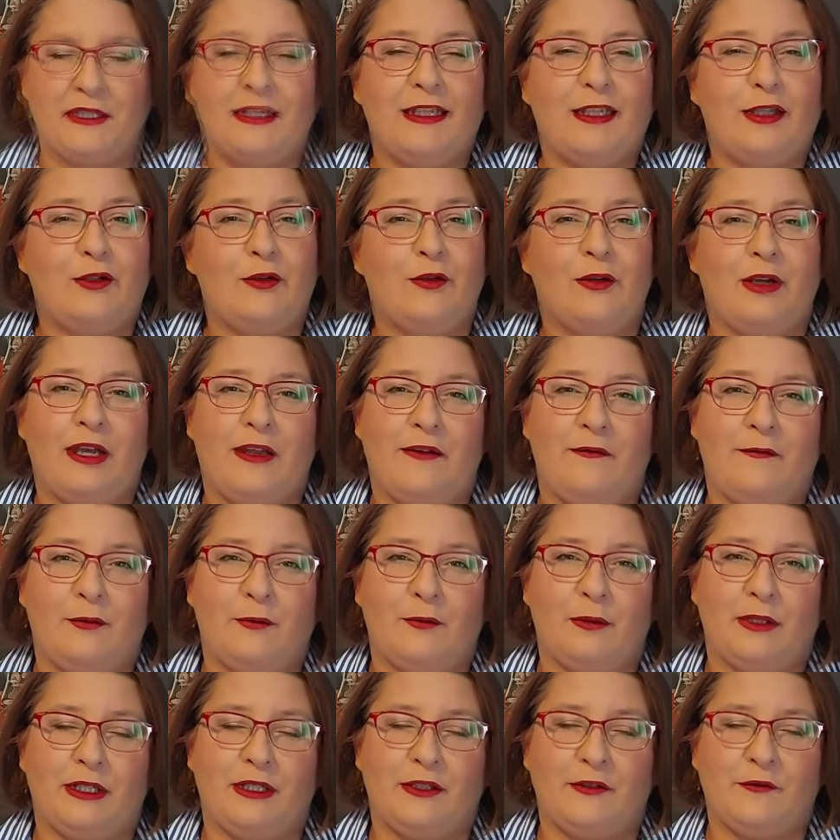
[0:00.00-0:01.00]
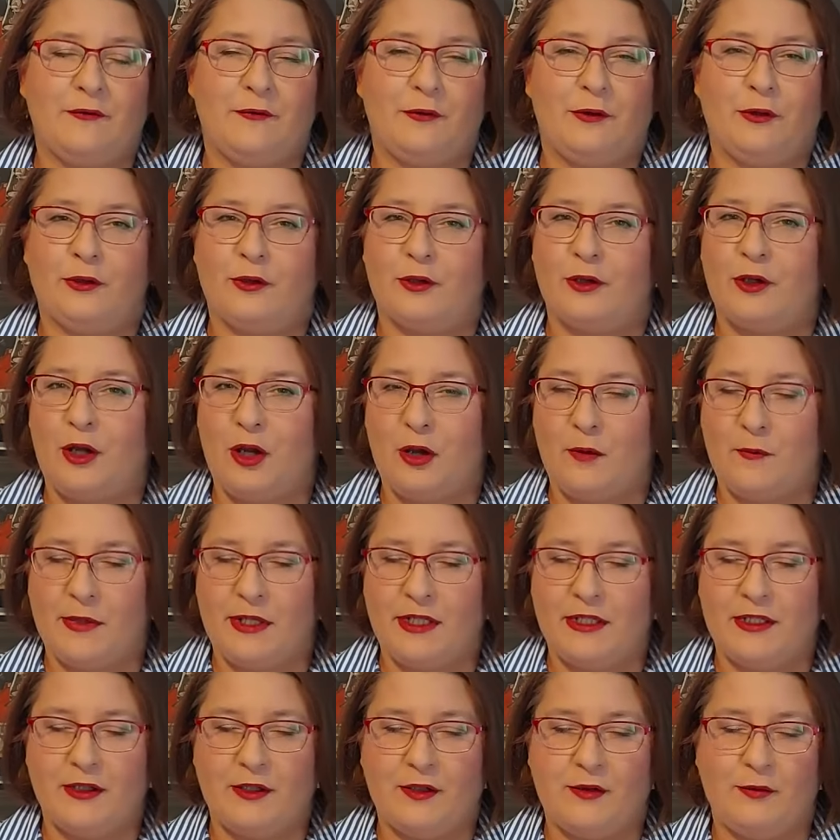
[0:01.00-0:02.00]
Thank you everyone for
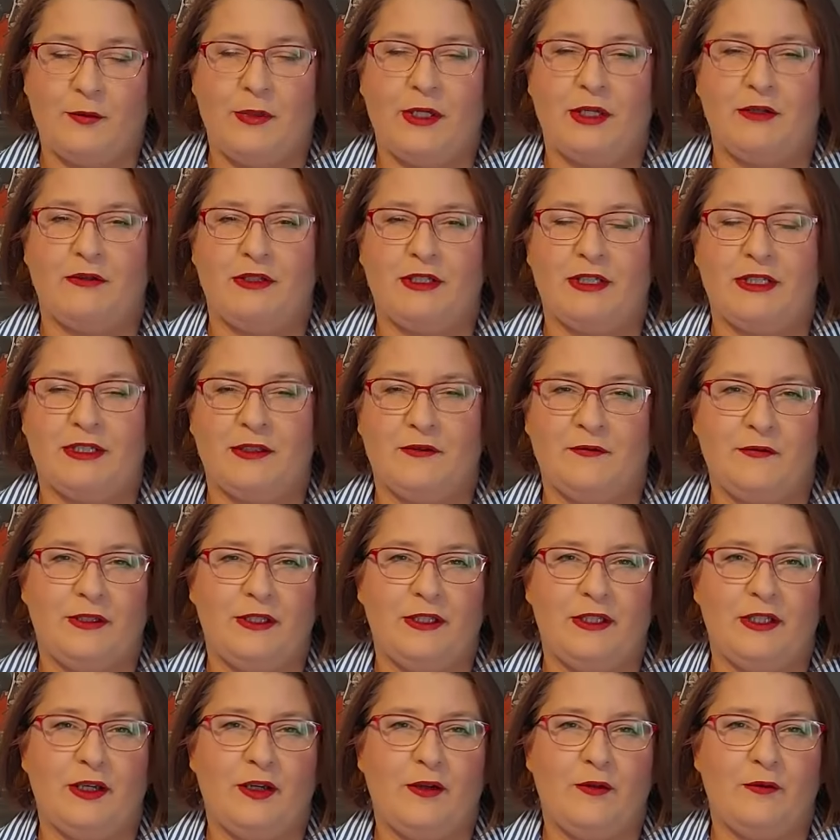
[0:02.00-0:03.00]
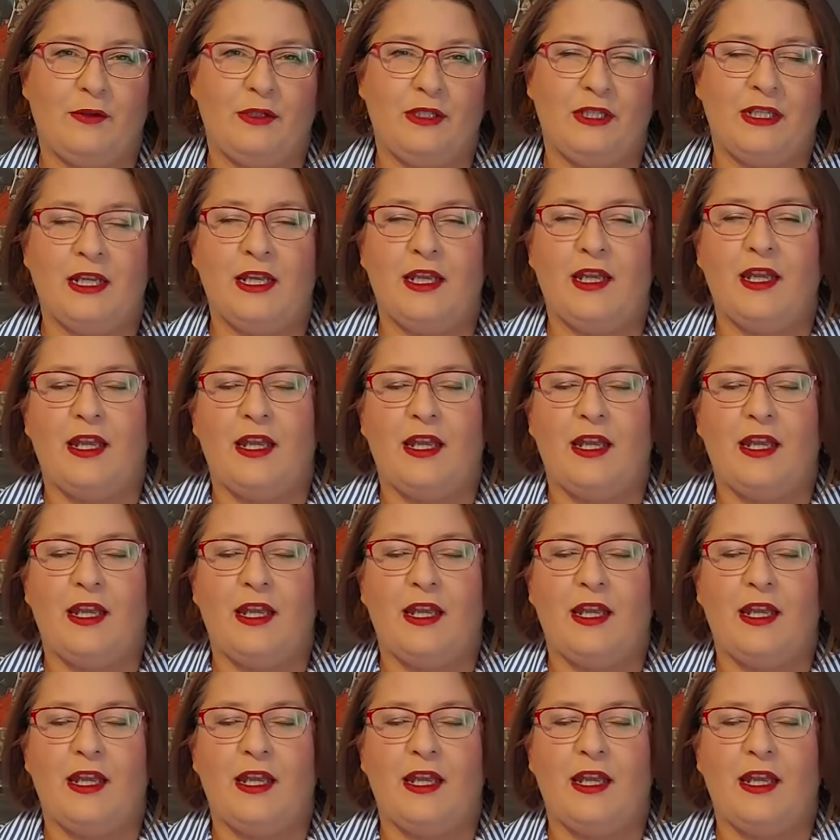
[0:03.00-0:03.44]
comments on my recent videos,